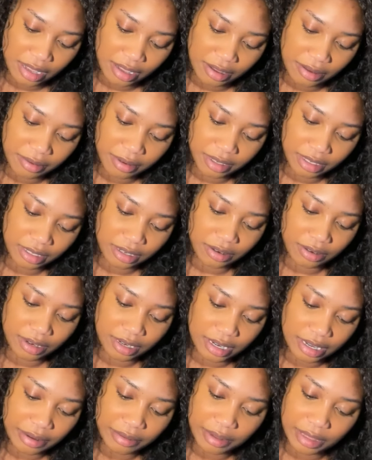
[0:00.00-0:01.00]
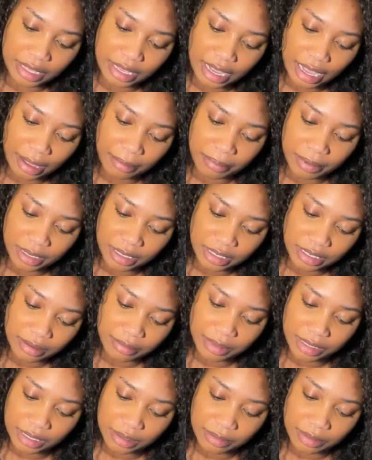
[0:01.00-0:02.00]
What's going down with Cappies? Give
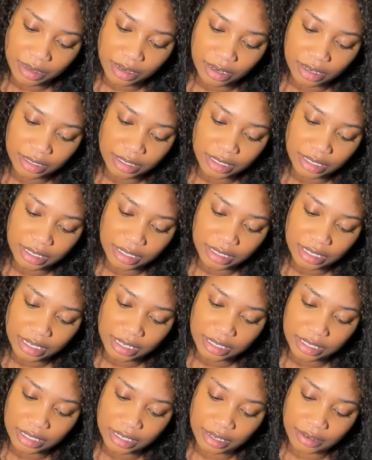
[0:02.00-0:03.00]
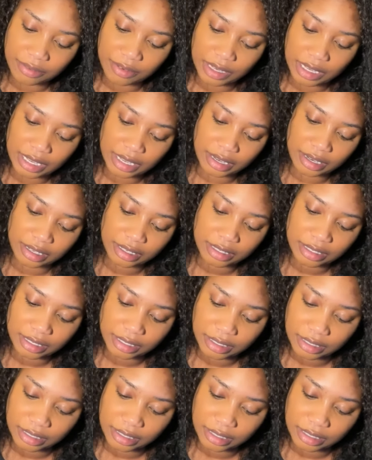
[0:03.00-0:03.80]
me some cards. Anything significant?